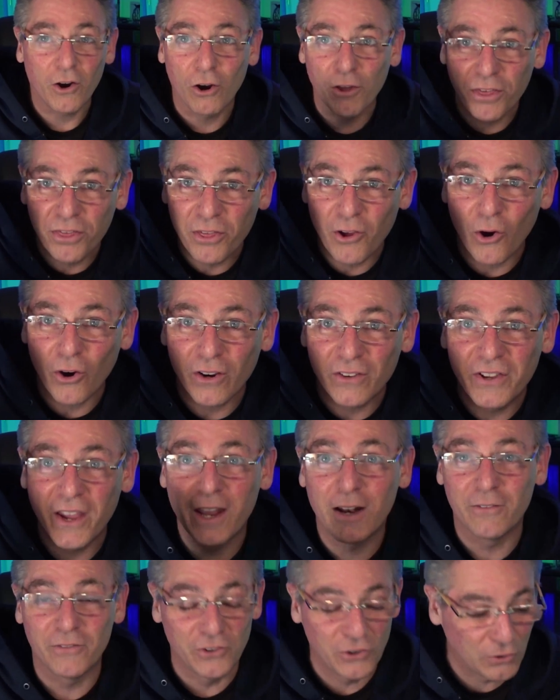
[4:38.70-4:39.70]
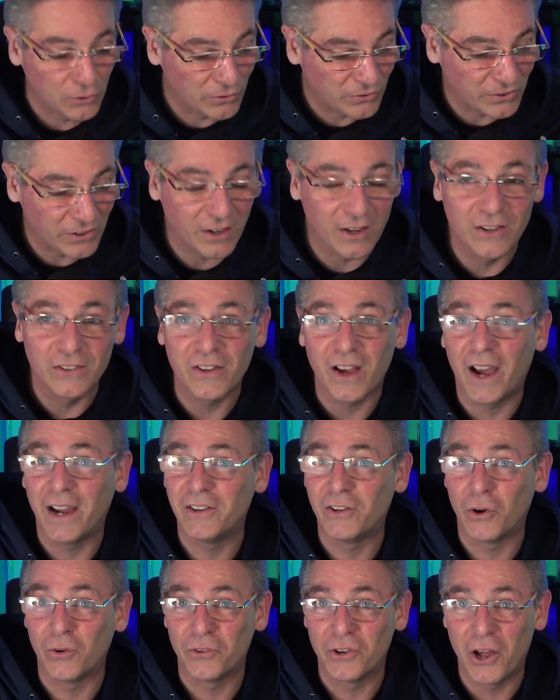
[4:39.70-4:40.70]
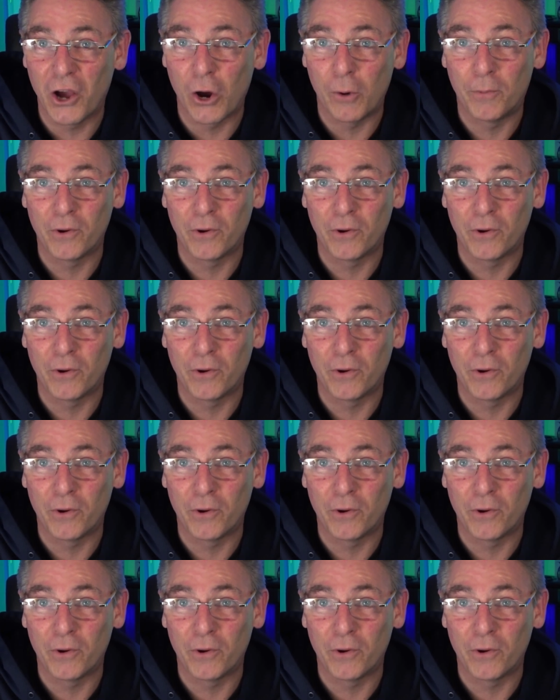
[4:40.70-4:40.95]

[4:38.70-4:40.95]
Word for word: authoritative news is, I don't know,